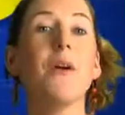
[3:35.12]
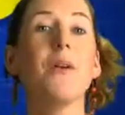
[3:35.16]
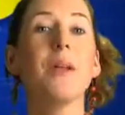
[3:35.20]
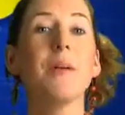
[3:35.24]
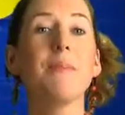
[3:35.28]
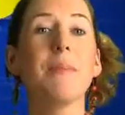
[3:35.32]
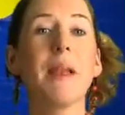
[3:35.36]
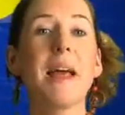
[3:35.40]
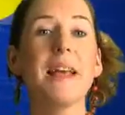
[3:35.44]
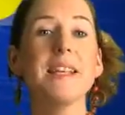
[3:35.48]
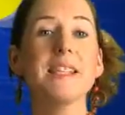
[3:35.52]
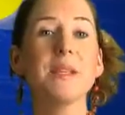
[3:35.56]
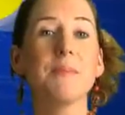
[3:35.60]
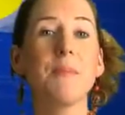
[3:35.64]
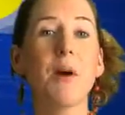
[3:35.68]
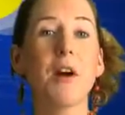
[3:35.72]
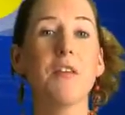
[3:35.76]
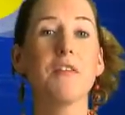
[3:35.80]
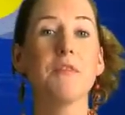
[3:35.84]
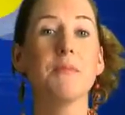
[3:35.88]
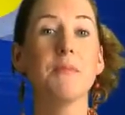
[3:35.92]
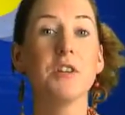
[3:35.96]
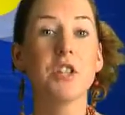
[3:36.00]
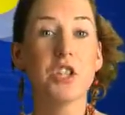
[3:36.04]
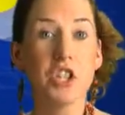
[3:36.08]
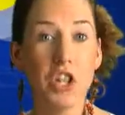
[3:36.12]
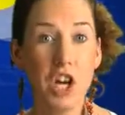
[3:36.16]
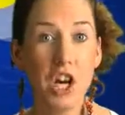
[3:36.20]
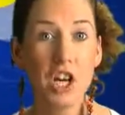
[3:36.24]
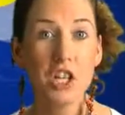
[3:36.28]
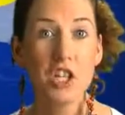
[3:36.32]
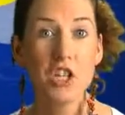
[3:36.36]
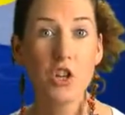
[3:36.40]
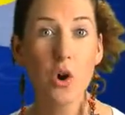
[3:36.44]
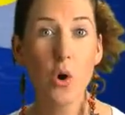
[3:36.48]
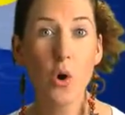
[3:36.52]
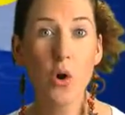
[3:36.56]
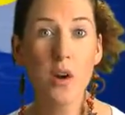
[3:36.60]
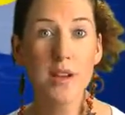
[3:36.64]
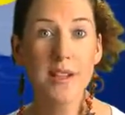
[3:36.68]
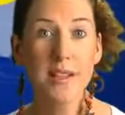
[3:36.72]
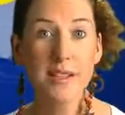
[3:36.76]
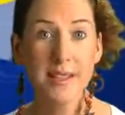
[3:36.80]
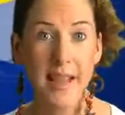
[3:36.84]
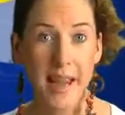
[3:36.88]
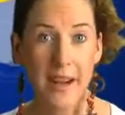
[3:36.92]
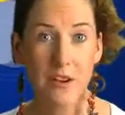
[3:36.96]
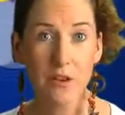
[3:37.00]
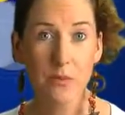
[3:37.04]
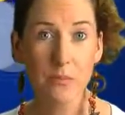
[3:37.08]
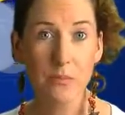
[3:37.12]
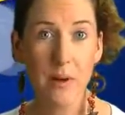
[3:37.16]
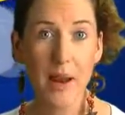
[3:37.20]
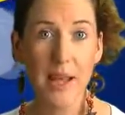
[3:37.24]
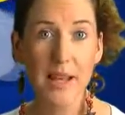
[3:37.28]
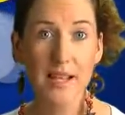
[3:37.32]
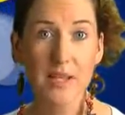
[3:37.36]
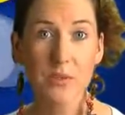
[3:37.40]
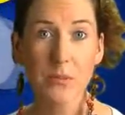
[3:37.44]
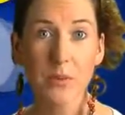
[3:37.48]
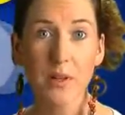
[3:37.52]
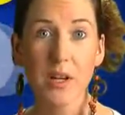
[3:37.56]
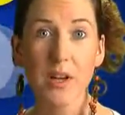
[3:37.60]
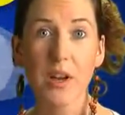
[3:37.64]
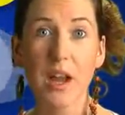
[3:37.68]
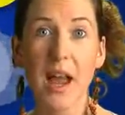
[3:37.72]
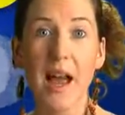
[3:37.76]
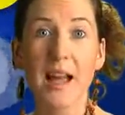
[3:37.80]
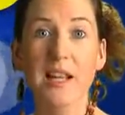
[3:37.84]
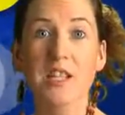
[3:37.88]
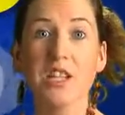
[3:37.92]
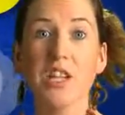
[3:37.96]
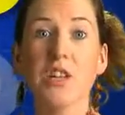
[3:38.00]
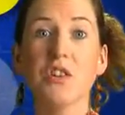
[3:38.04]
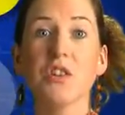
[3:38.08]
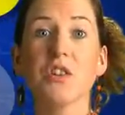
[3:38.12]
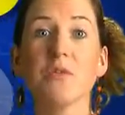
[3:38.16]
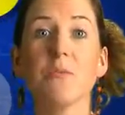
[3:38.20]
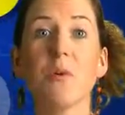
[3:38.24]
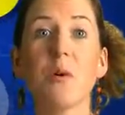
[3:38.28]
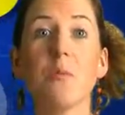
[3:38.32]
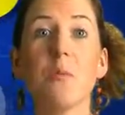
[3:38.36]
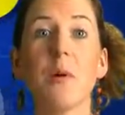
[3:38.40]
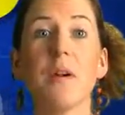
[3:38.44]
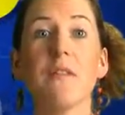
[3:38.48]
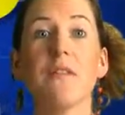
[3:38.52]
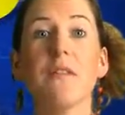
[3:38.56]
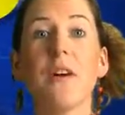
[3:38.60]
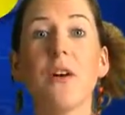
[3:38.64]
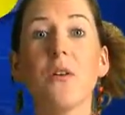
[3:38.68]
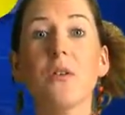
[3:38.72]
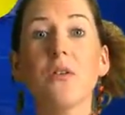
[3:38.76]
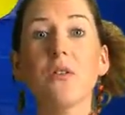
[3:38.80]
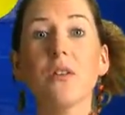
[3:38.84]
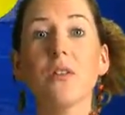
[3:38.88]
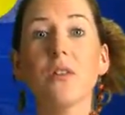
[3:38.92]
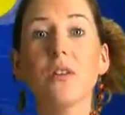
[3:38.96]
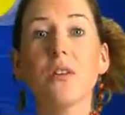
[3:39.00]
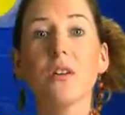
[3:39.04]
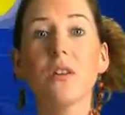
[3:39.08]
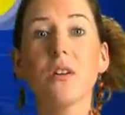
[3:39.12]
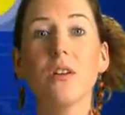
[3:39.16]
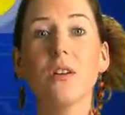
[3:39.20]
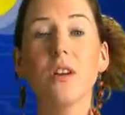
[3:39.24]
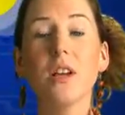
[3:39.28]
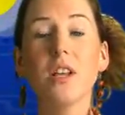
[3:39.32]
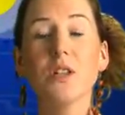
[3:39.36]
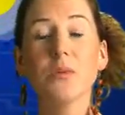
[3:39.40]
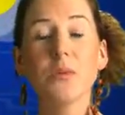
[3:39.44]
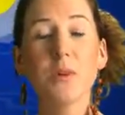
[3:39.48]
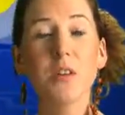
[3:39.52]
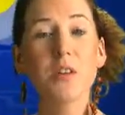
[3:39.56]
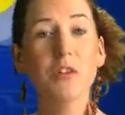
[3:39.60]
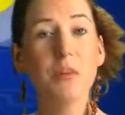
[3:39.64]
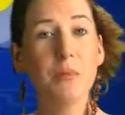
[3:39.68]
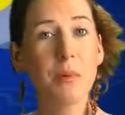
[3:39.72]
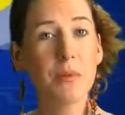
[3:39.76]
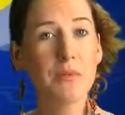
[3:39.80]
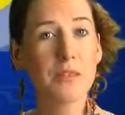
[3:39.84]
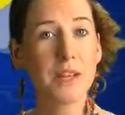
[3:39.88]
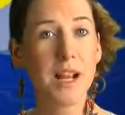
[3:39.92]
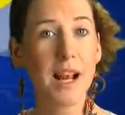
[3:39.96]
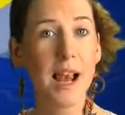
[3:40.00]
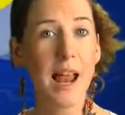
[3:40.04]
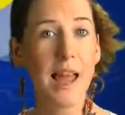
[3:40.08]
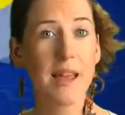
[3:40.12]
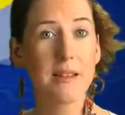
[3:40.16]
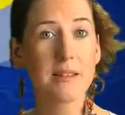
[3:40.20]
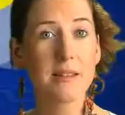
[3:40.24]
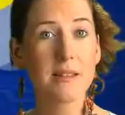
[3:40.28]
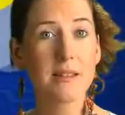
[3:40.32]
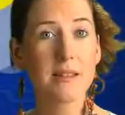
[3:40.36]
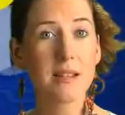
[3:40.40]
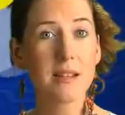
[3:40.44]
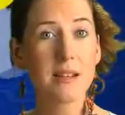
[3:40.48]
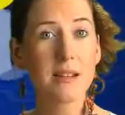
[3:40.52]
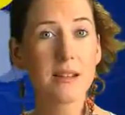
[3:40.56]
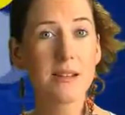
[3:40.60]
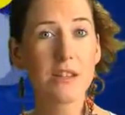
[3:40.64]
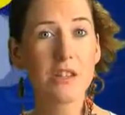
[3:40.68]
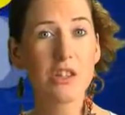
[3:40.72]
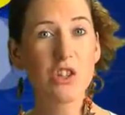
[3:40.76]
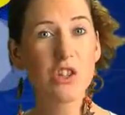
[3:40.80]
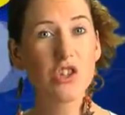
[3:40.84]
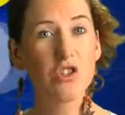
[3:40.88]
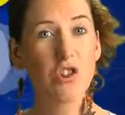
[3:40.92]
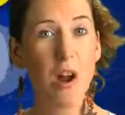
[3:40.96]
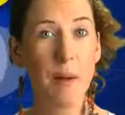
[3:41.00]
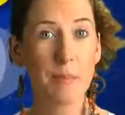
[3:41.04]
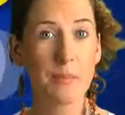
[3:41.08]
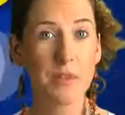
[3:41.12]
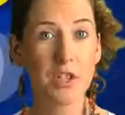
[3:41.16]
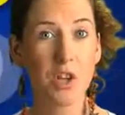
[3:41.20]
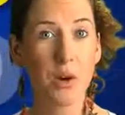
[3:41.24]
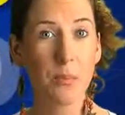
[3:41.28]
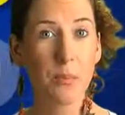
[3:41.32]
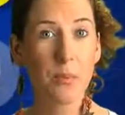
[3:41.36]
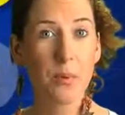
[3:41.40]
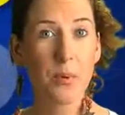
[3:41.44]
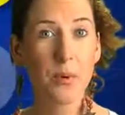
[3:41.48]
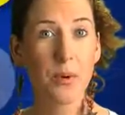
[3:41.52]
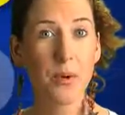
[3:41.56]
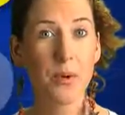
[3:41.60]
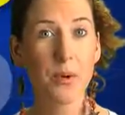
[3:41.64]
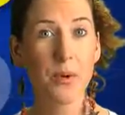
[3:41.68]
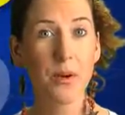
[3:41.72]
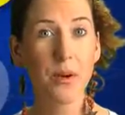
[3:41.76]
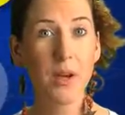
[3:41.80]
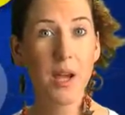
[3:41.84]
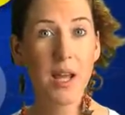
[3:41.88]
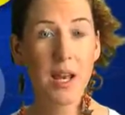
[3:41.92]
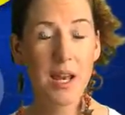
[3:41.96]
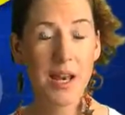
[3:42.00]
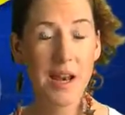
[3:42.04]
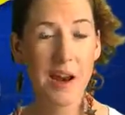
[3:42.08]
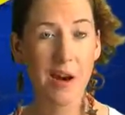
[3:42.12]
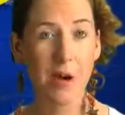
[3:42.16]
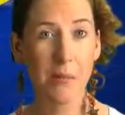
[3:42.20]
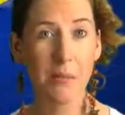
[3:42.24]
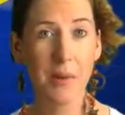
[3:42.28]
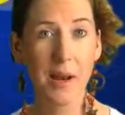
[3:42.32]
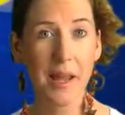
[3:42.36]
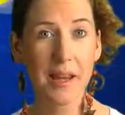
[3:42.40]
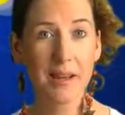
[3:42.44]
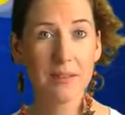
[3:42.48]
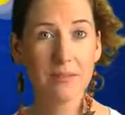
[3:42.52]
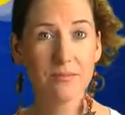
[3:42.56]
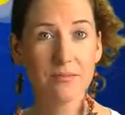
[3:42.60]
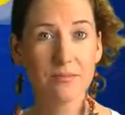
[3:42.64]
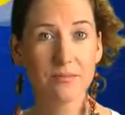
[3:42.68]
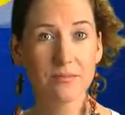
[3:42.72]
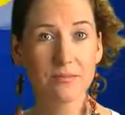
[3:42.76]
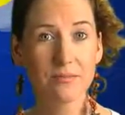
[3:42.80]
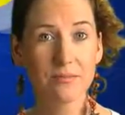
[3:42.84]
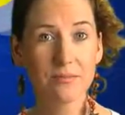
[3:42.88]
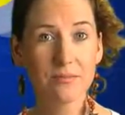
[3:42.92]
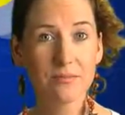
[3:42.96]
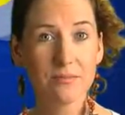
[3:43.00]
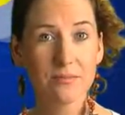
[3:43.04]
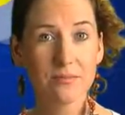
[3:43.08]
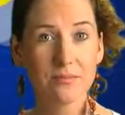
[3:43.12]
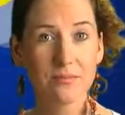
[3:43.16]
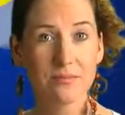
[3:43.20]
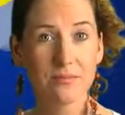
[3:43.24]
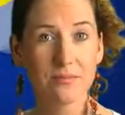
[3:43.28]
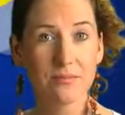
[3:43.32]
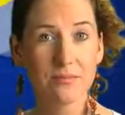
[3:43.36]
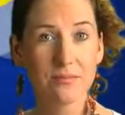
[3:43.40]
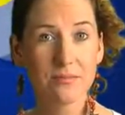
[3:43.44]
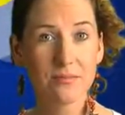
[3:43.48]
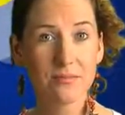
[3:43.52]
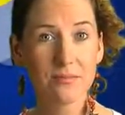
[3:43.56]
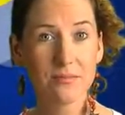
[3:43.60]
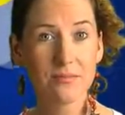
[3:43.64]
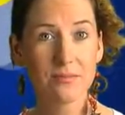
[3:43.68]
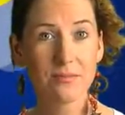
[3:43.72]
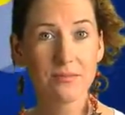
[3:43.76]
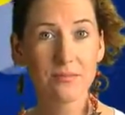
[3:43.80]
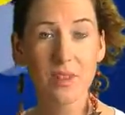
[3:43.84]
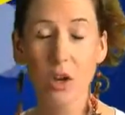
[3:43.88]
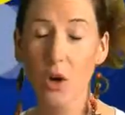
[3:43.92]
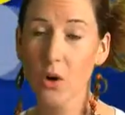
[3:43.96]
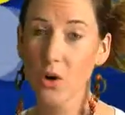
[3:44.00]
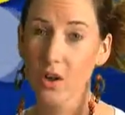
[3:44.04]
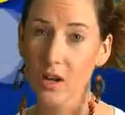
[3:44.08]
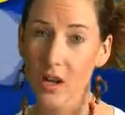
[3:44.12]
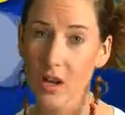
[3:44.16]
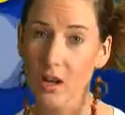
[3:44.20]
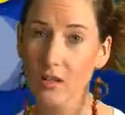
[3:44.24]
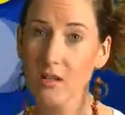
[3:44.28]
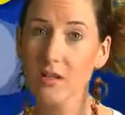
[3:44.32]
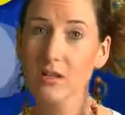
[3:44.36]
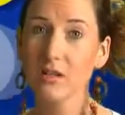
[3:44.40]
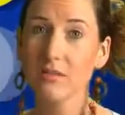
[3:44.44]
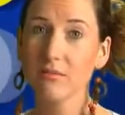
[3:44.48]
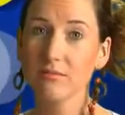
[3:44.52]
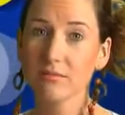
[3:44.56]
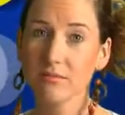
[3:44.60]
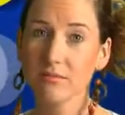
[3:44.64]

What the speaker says: only place apart from a church or a sacred place where you can't use your mobile phone is when you're above the clouds, strapped up in an aeroplane. Or not.